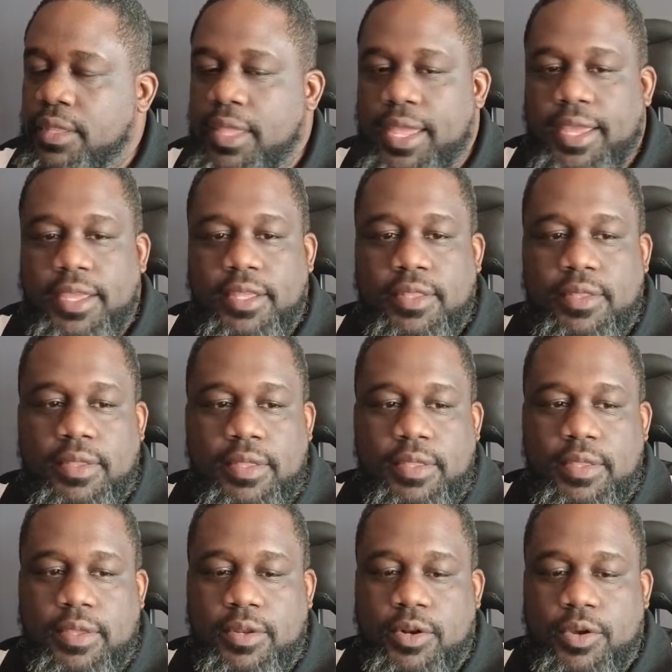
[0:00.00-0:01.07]
Like
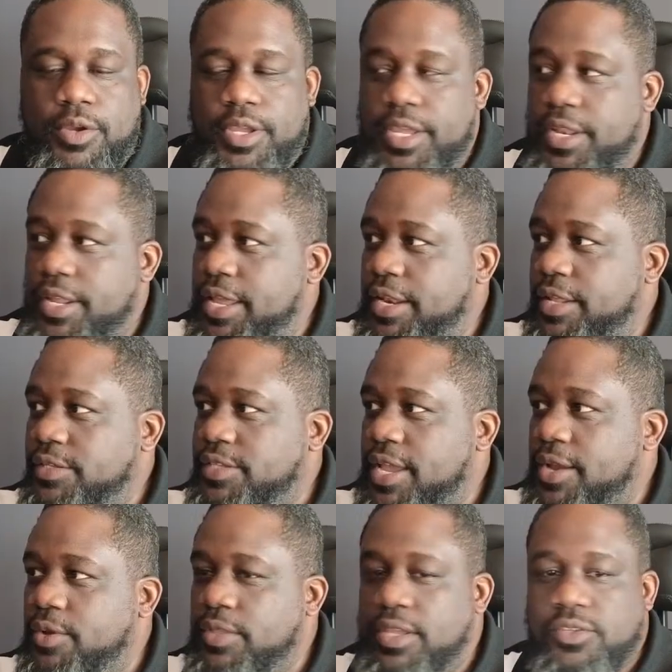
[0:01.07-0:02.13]
and it's
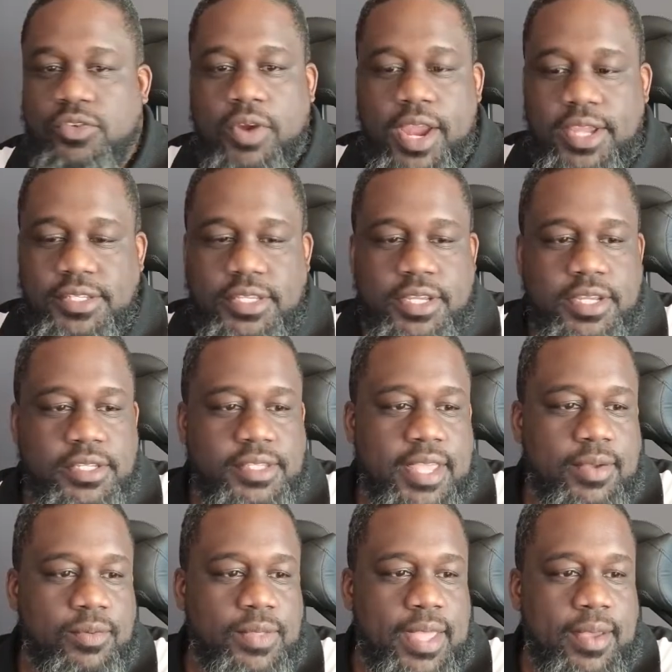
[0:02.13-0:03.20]
like it's crazy because
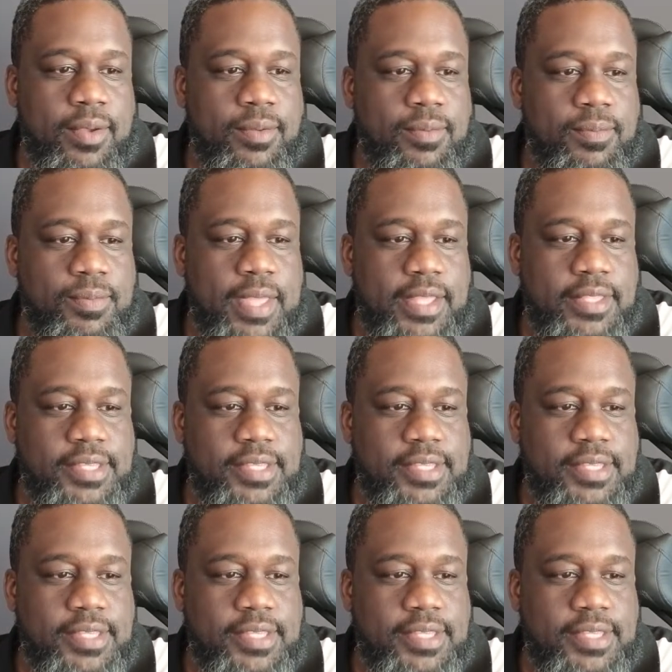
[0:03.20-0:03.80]
they